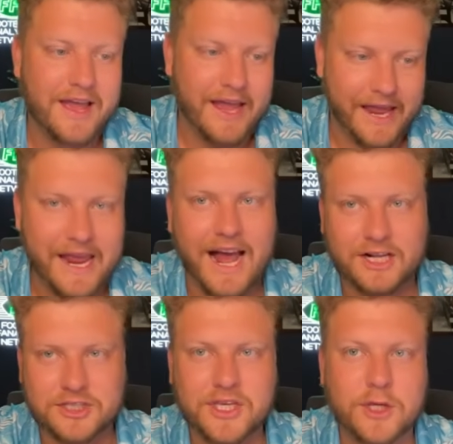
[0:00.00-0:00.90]
he
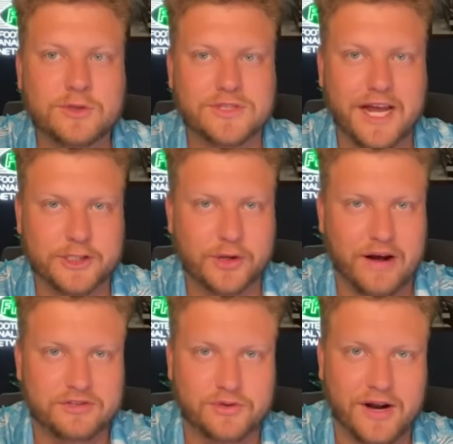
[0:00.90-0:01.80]
actually used that draft
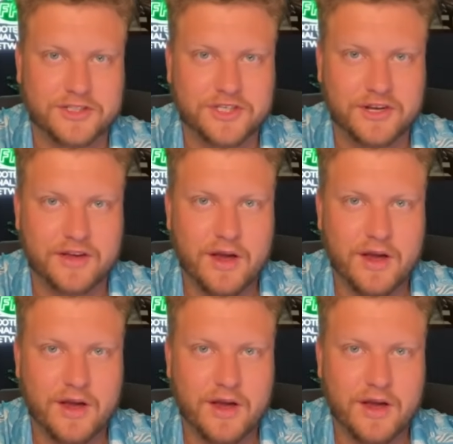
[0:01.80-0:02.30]
strategy.